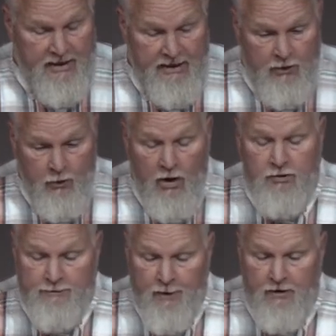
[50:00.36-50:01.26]
he
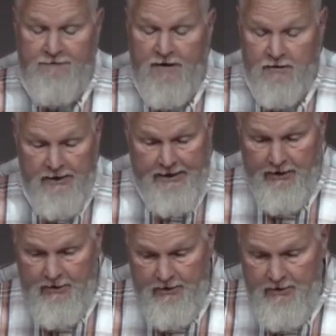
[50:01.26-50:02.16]
quotes
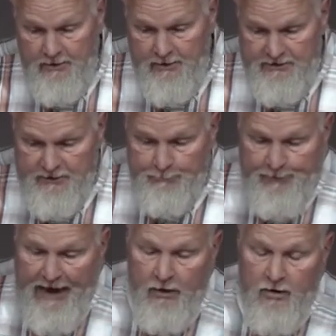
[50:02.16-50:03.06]
perfectly some
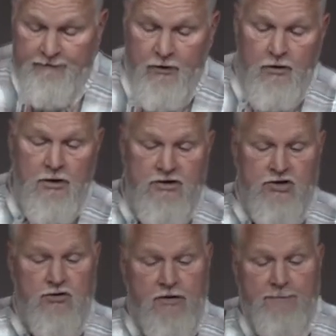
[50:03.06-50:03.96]
powerful
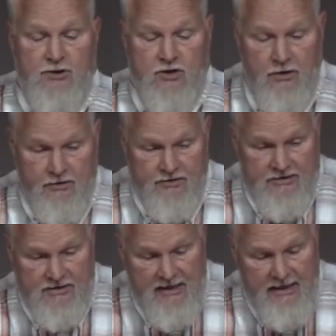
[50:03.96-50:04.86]

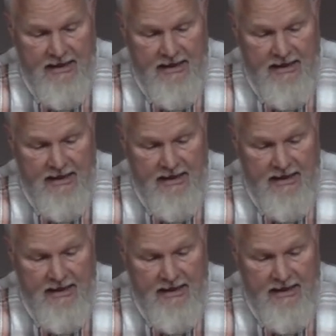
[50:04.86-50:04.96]
scriptures